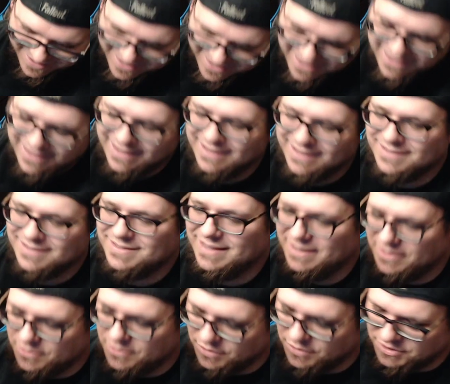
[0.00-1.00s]
is,
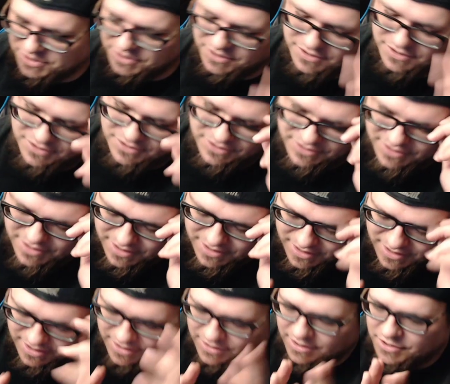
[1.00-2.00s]
of course, you
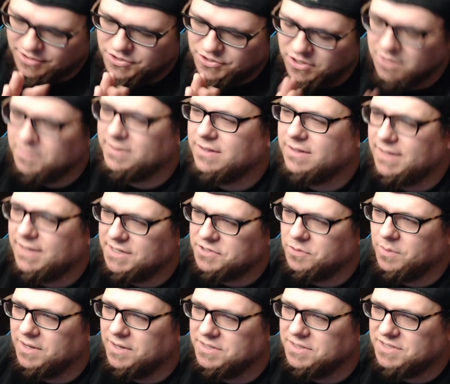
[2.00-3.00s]
shoot him with the laser
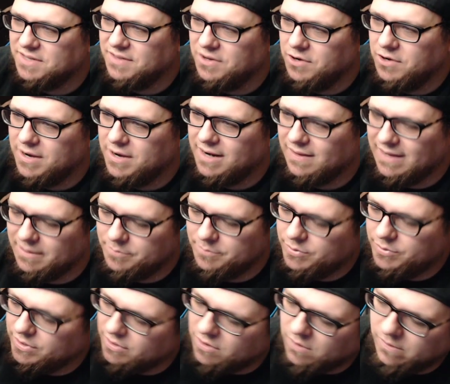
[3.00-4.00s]
once, and then you got to like
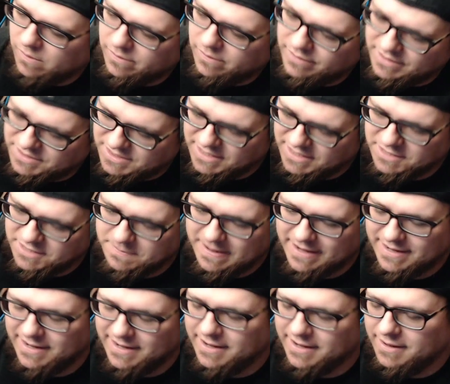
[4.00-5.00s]
put all of these things
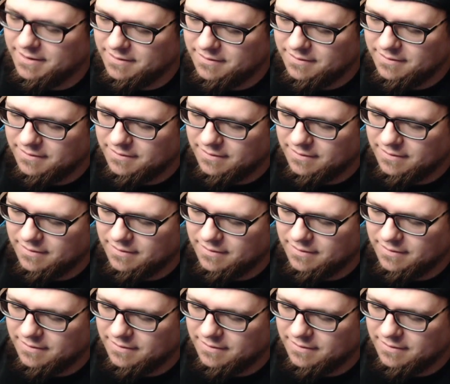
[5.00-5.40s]
back in.